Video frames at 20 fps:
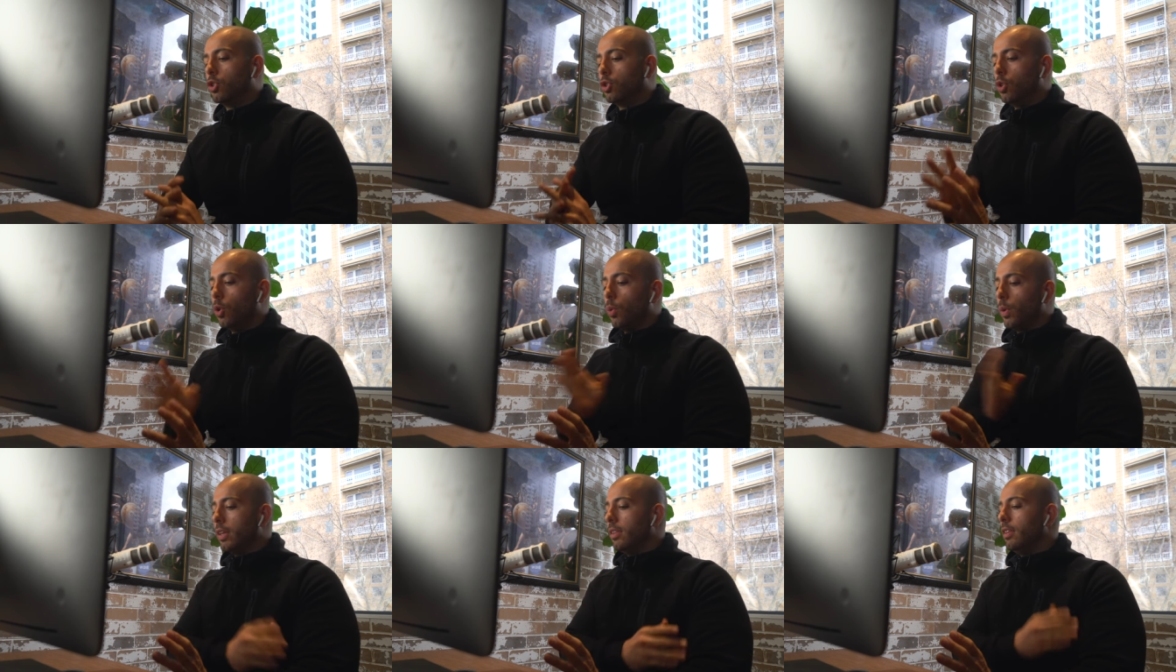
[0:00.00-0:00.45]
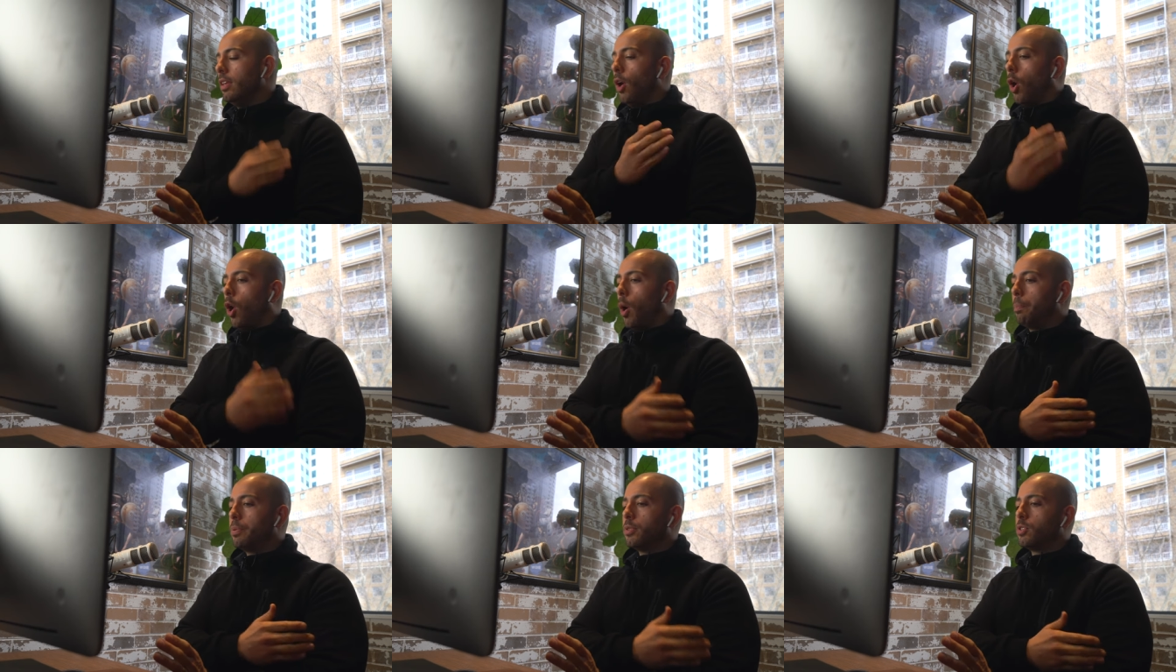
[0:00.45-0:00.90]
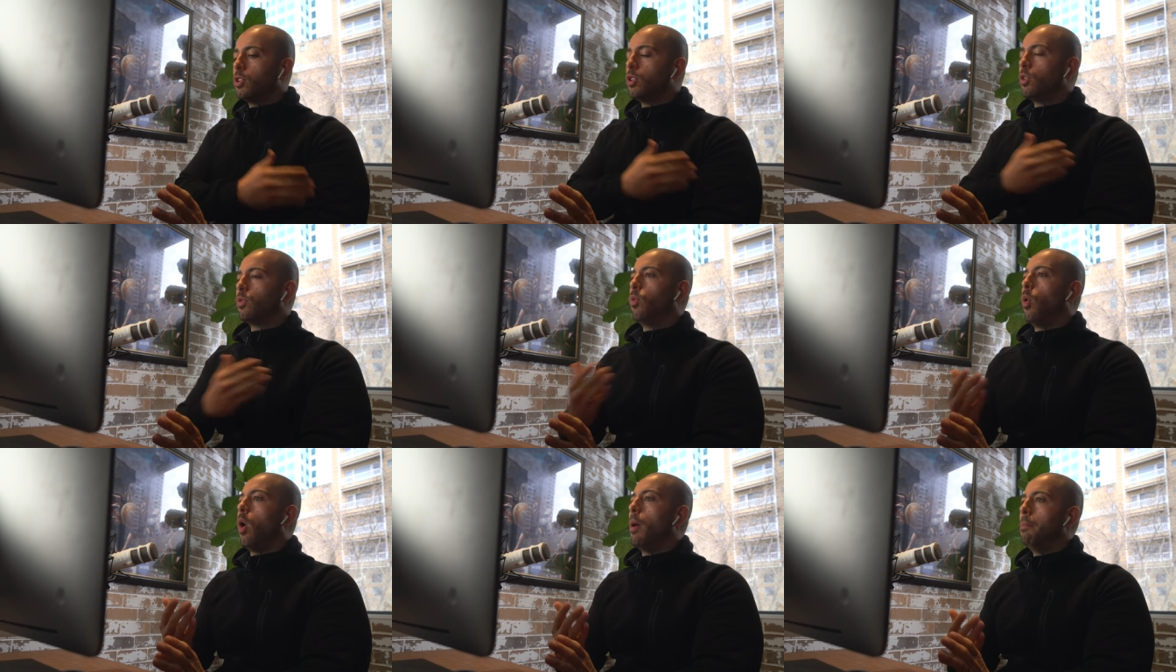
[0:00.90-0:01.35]
doing the opposite
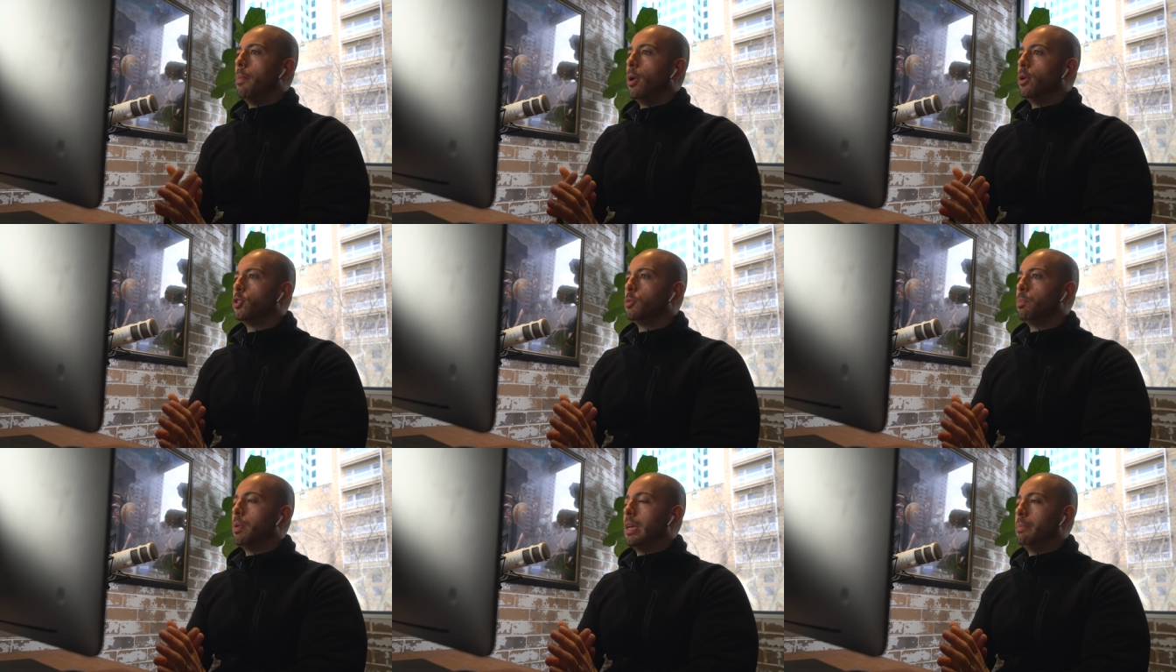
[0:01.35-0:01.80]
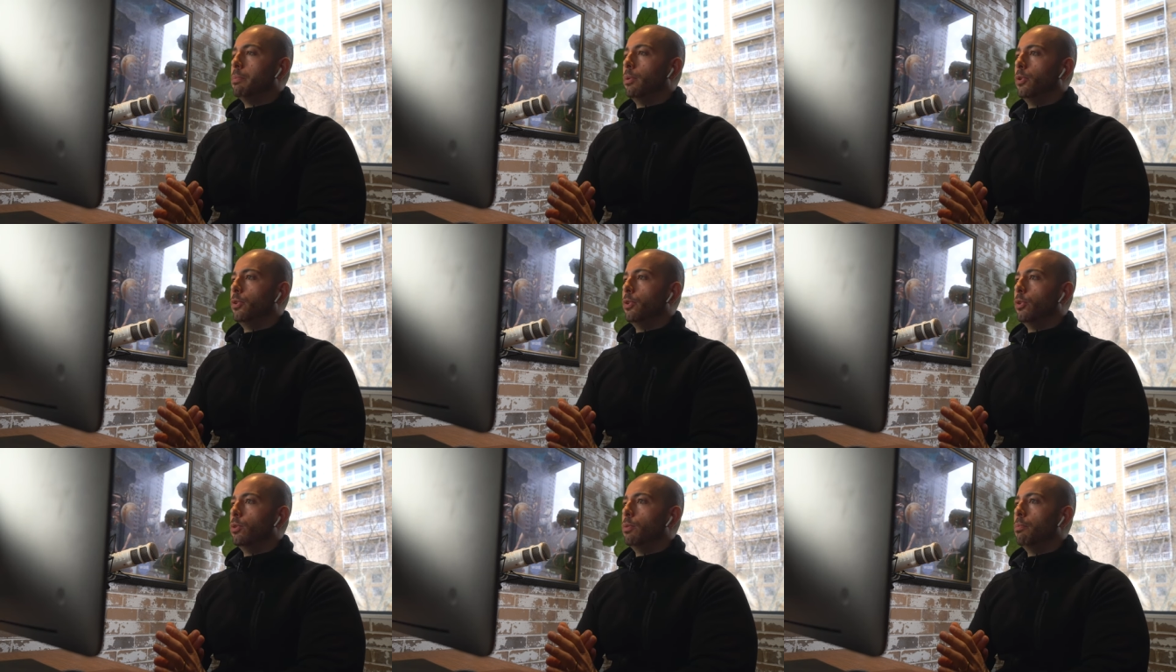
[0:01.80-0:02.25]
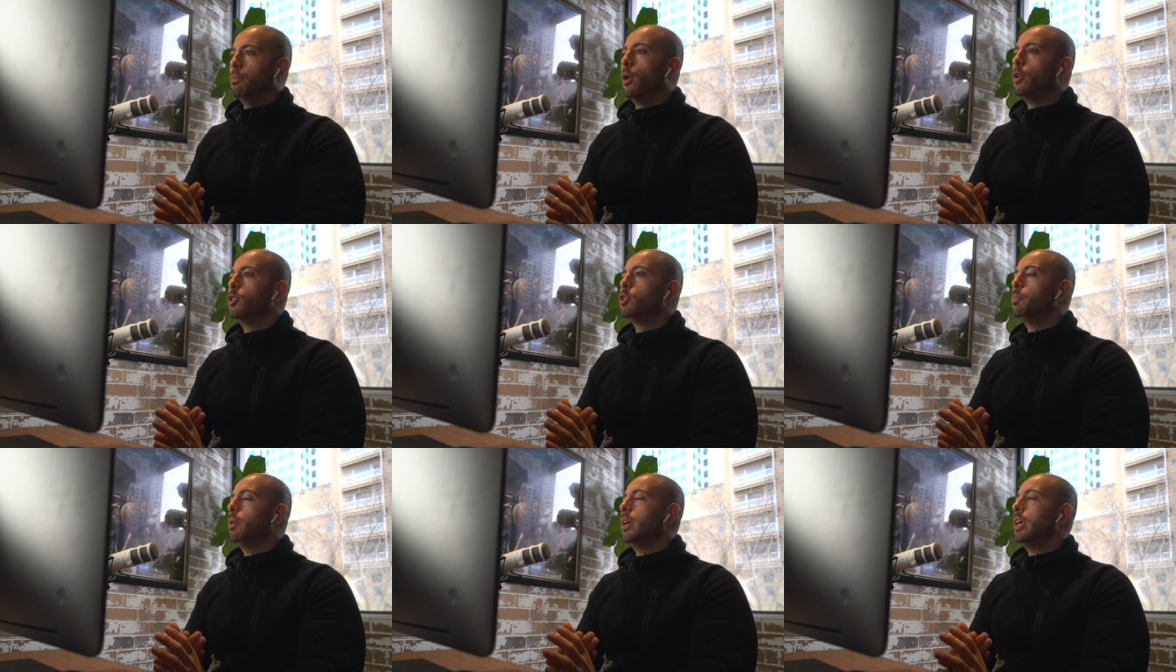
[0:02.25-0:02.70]
of what most people do.
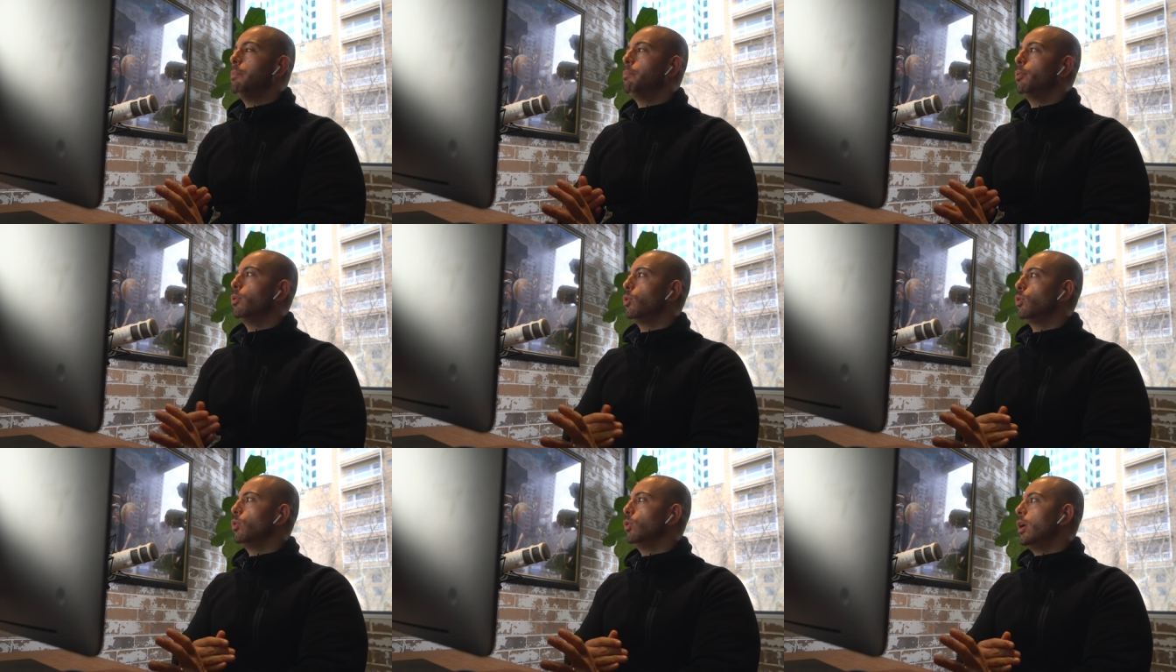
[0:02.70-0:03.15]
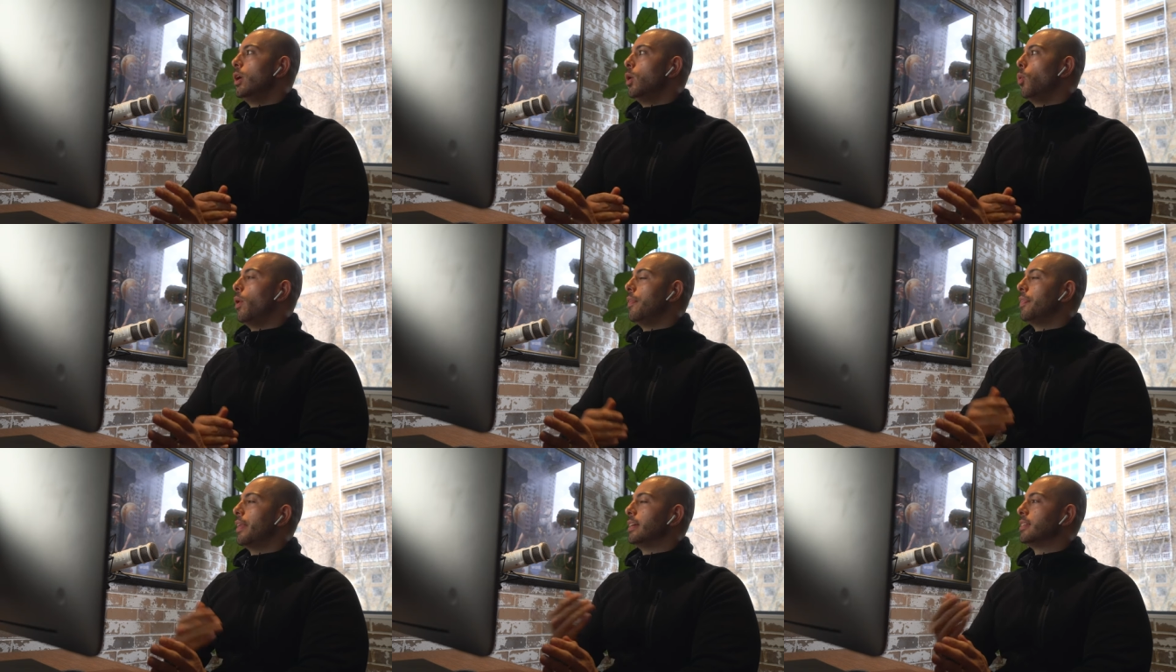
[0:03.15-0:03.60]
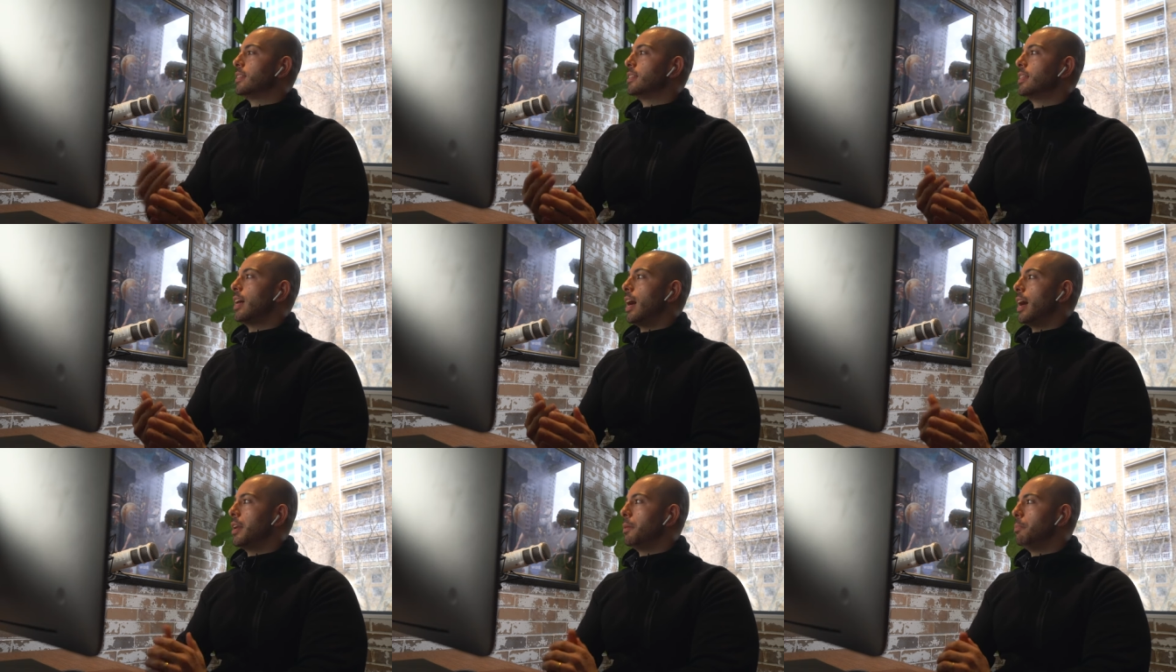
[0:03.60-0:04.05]
Most people, when they
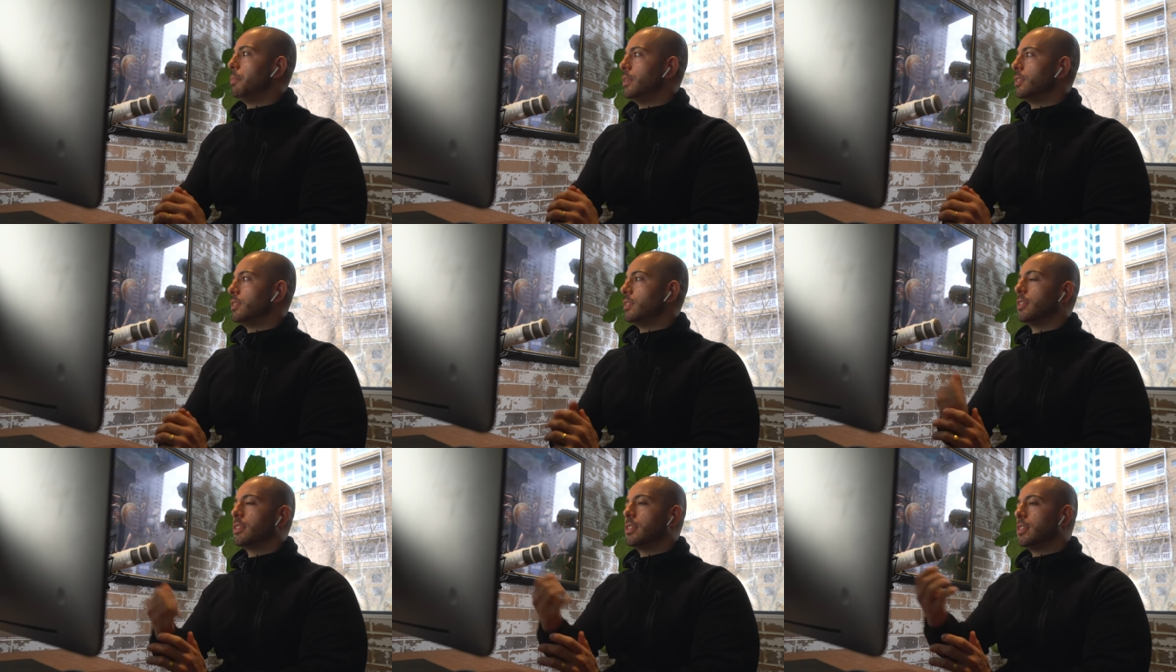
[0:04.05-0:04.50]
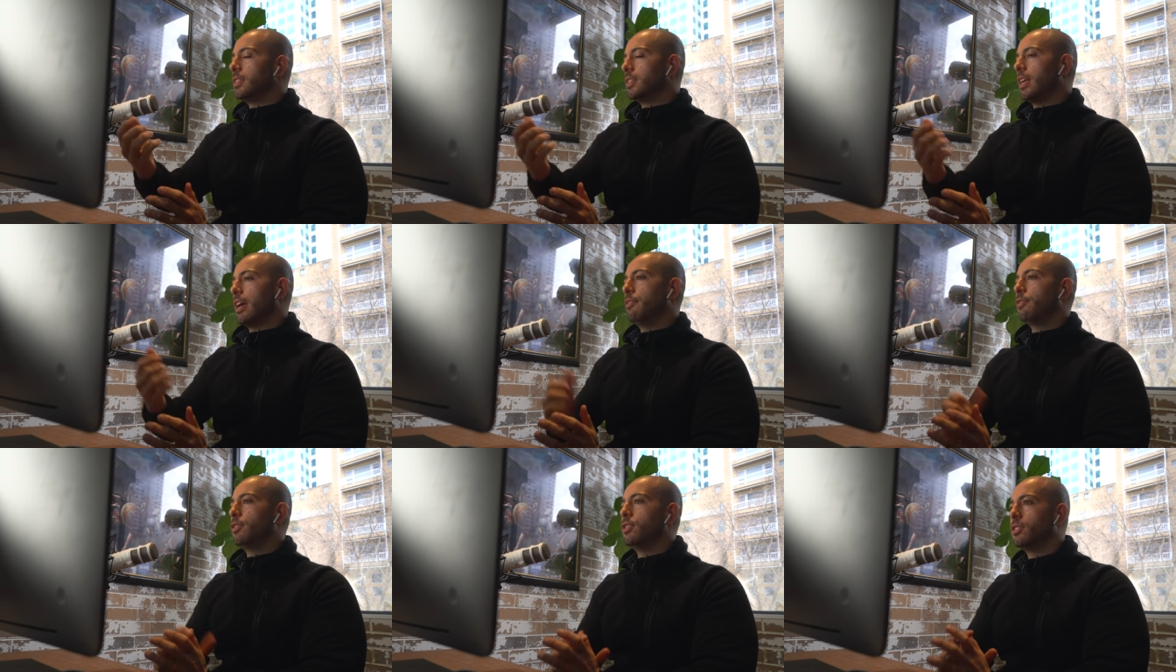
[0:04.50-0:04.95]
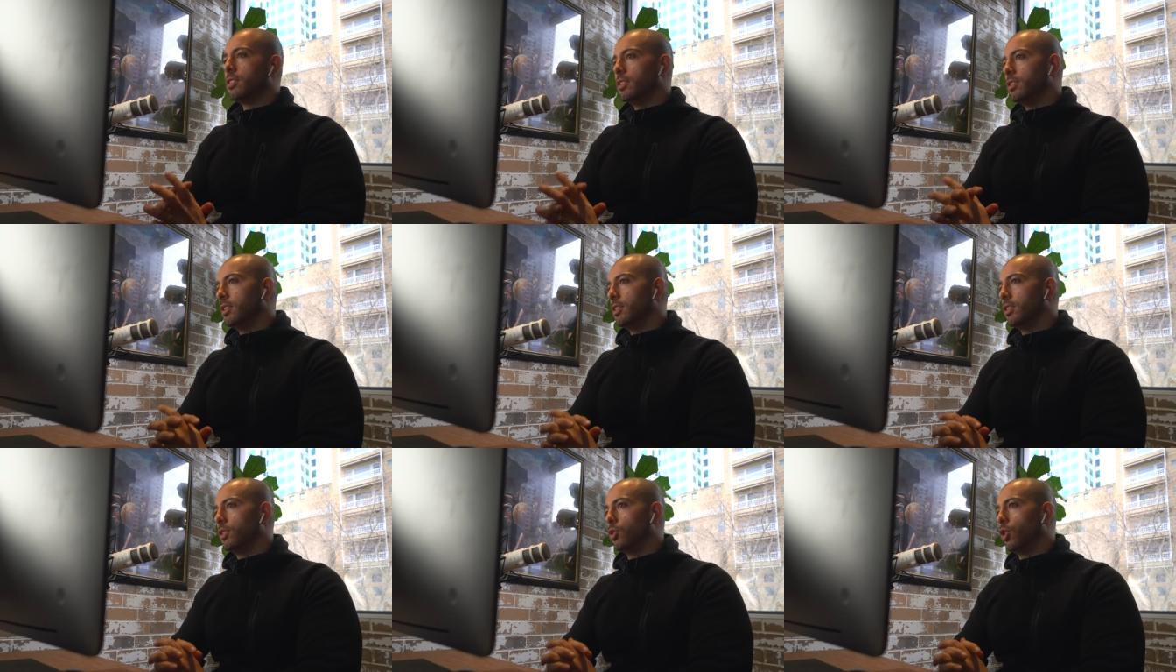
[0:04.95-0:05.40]
start a business, and say, for instance, in the